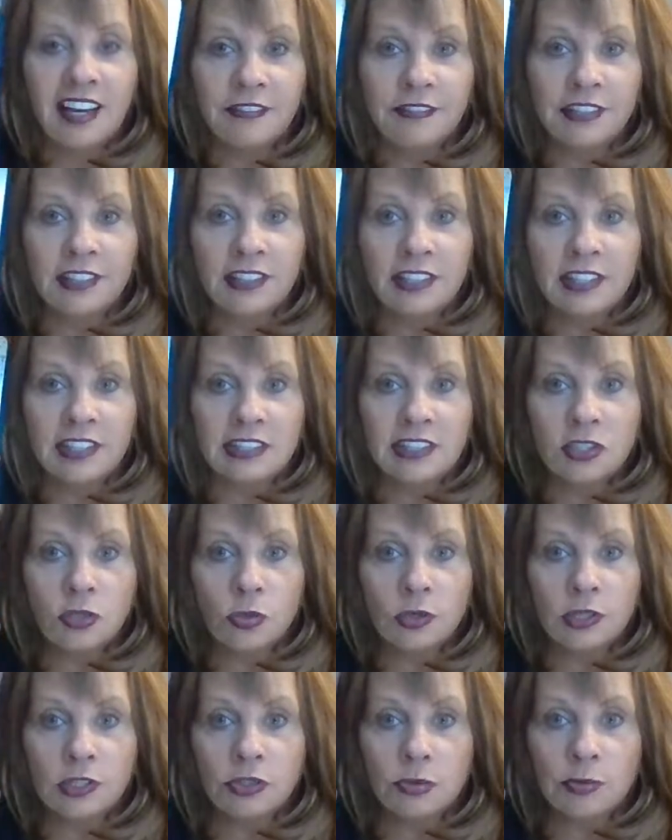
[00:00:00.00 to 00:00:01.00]
I feel like it's
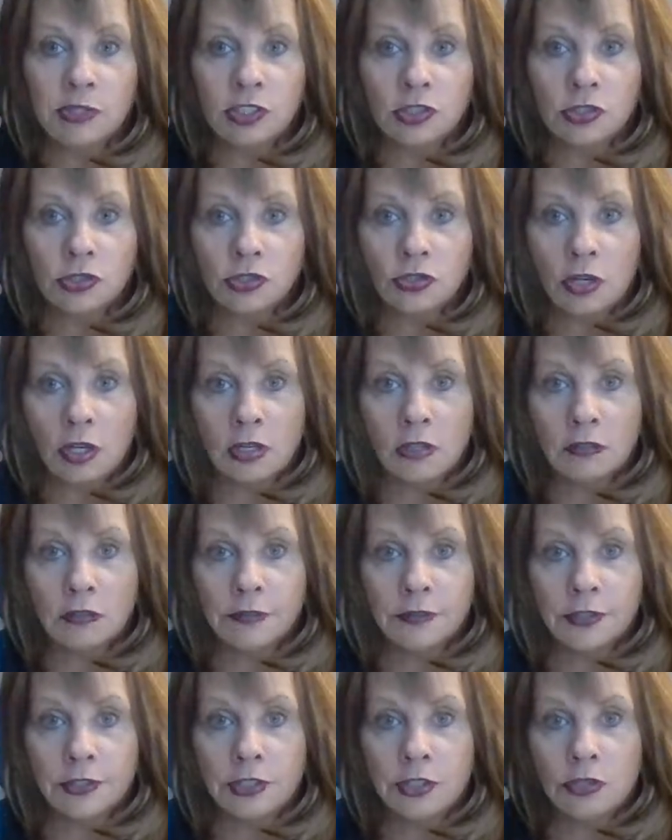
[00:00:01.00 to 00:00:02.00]
going to be a struggle
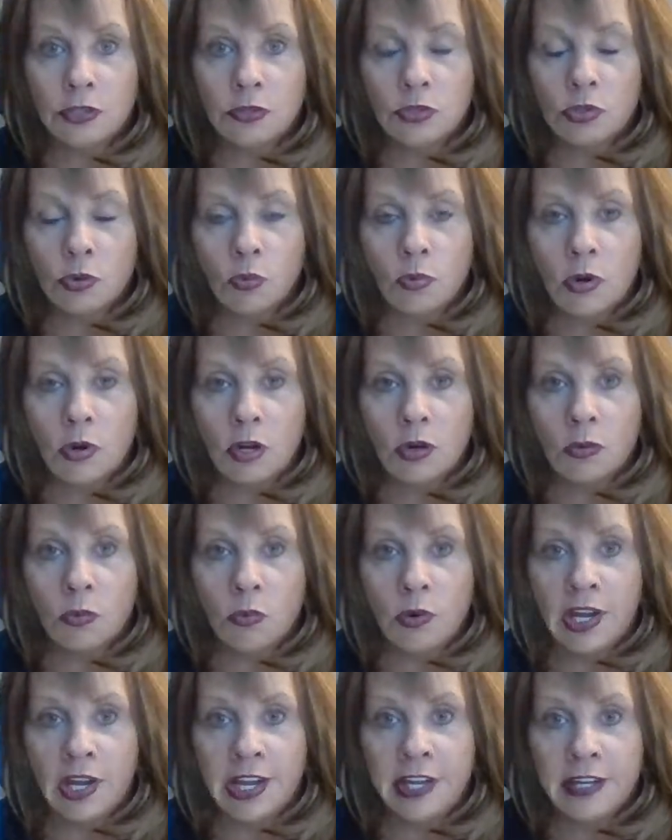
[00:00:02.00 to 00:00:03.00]
for you to walk
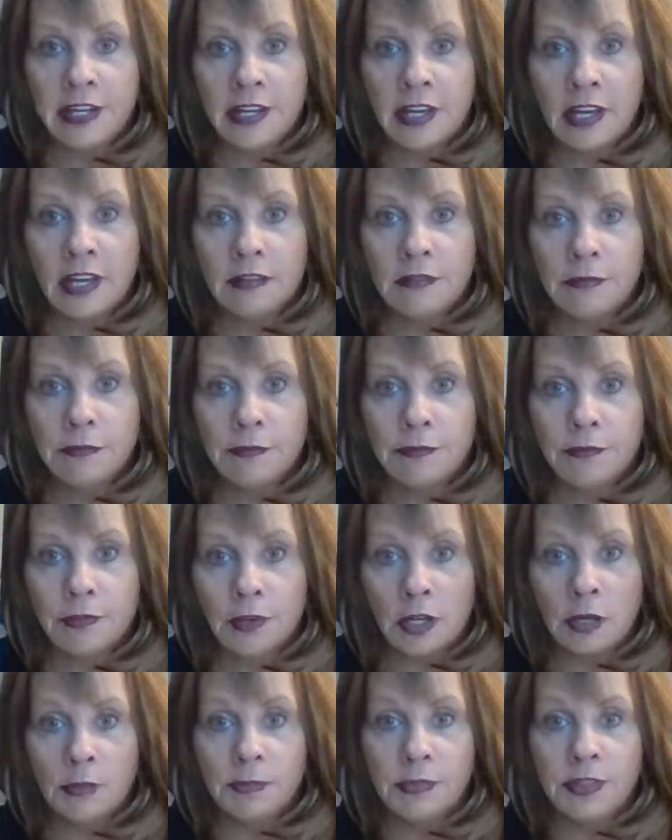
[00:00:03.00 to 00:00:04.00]
away
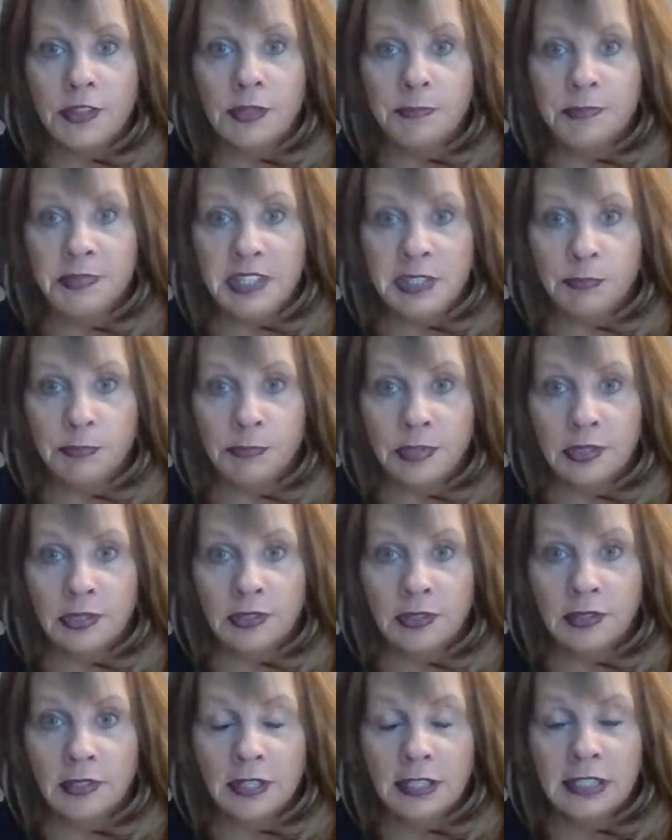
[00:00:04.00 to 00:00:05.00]
from the
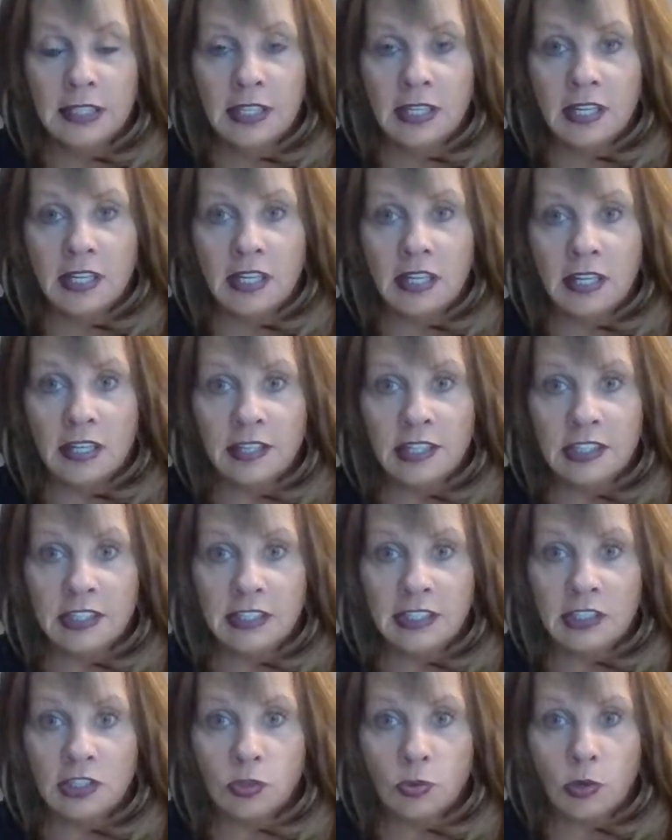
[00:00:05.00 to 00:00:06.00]
people uh, that you
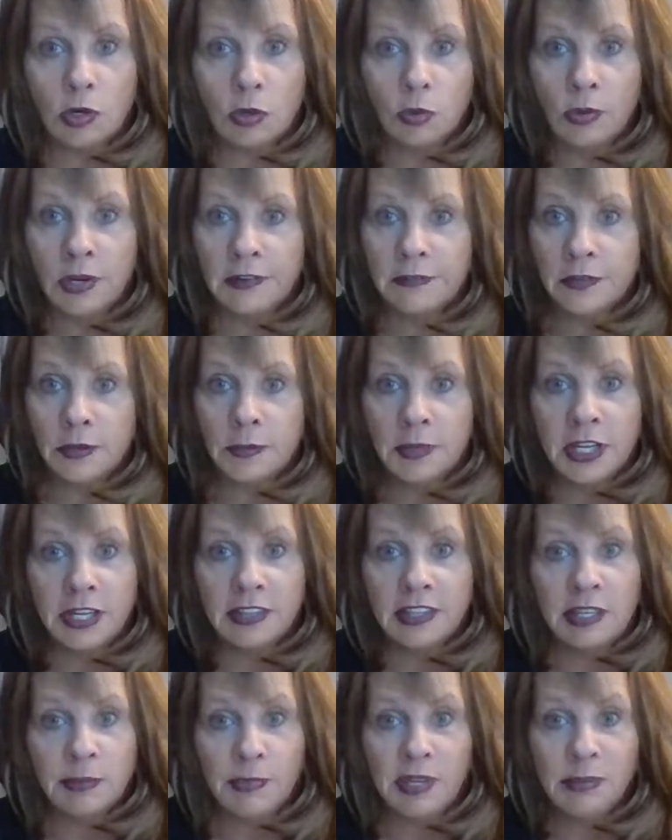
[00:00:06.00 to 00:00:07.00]
need to walk away from.
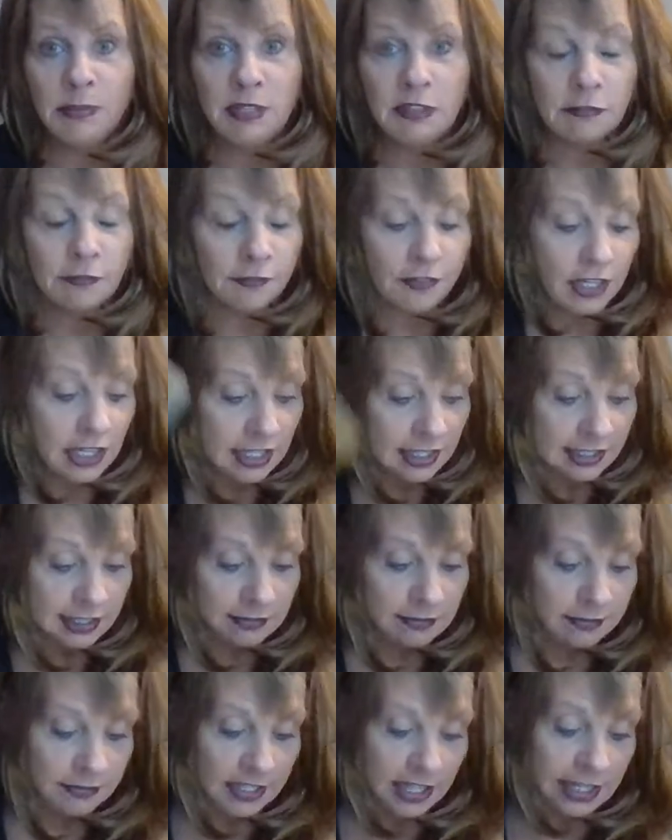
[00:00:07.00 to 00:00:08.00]
There may be
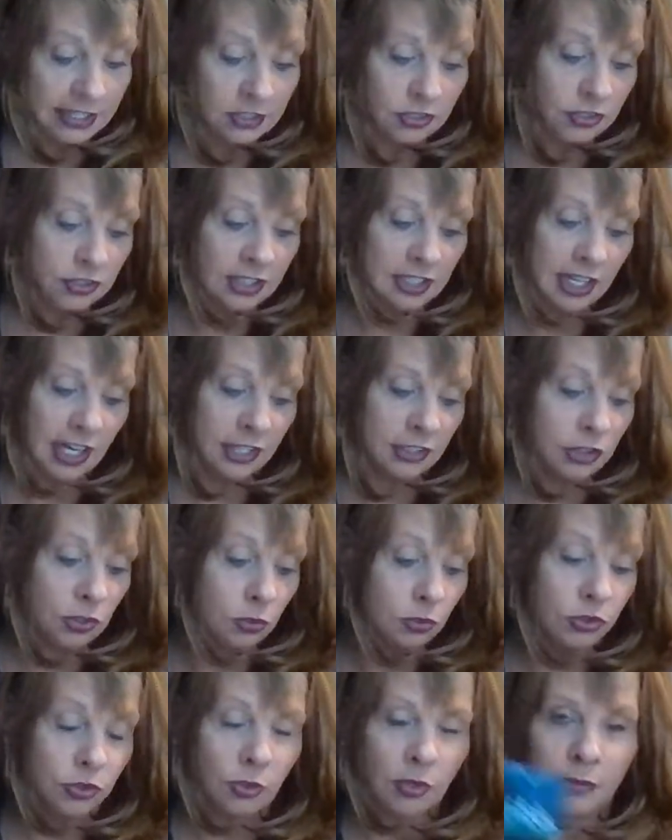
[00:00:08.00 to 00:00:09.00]
five, actually. I
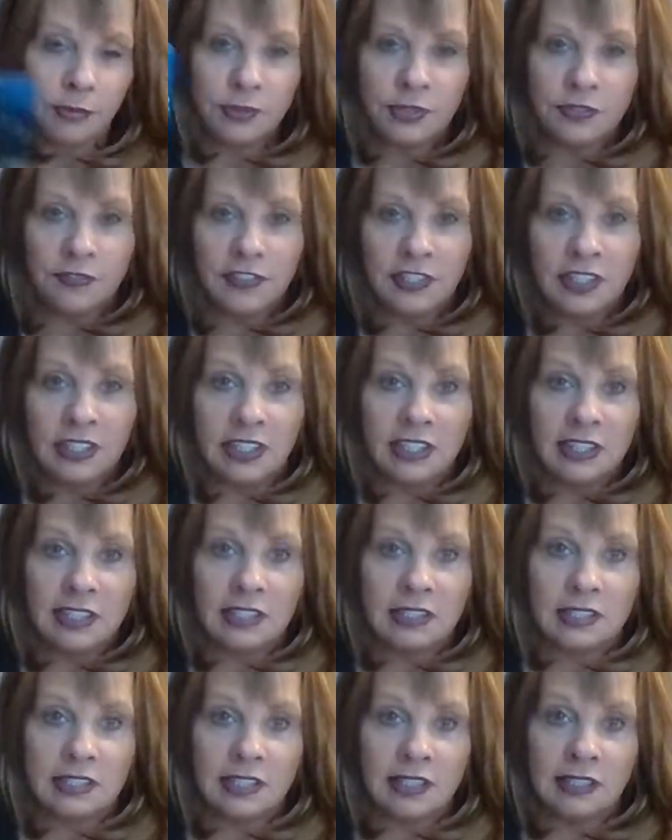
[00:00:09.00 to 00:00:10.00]
told you I was feeling
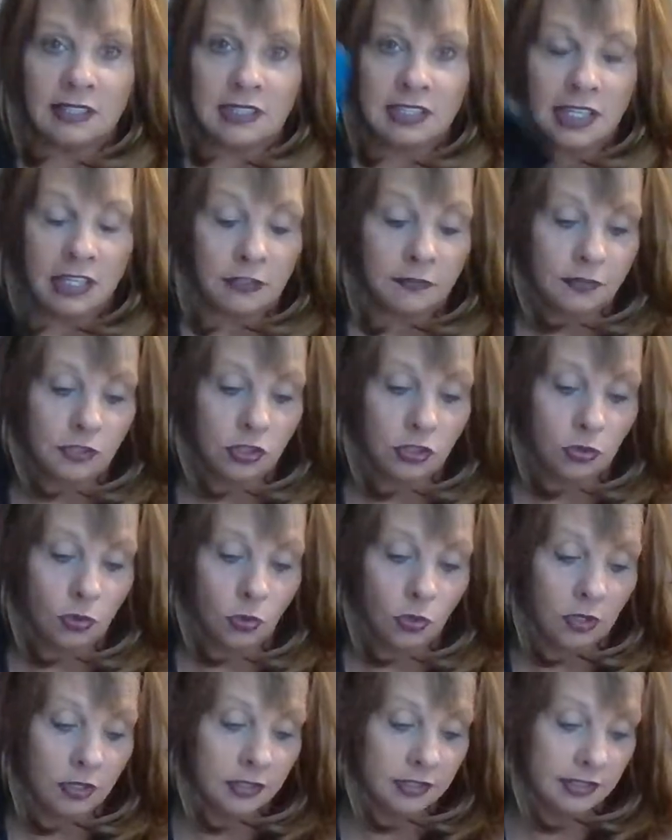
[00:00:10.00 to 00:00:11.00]
this in the Ten of
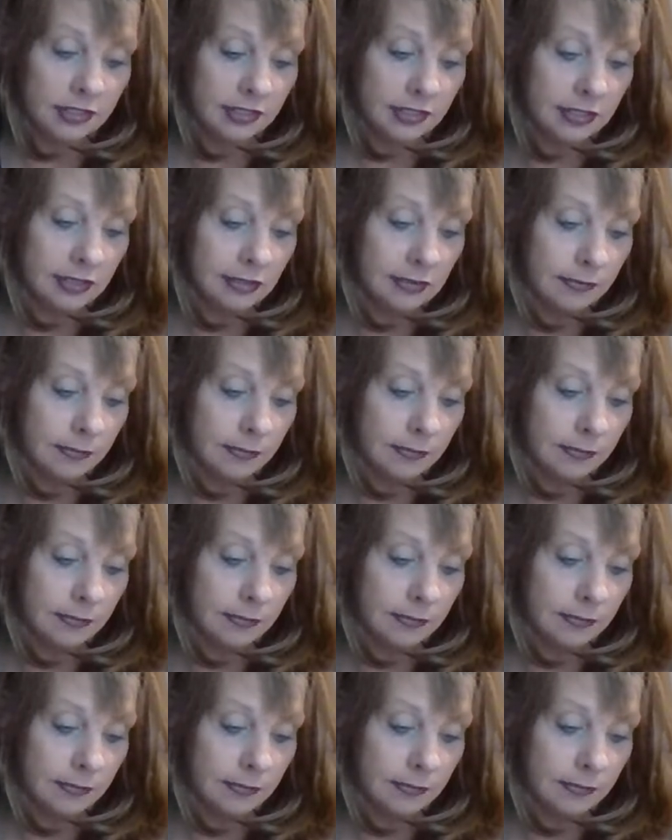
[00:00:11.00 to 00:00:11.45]
Swords.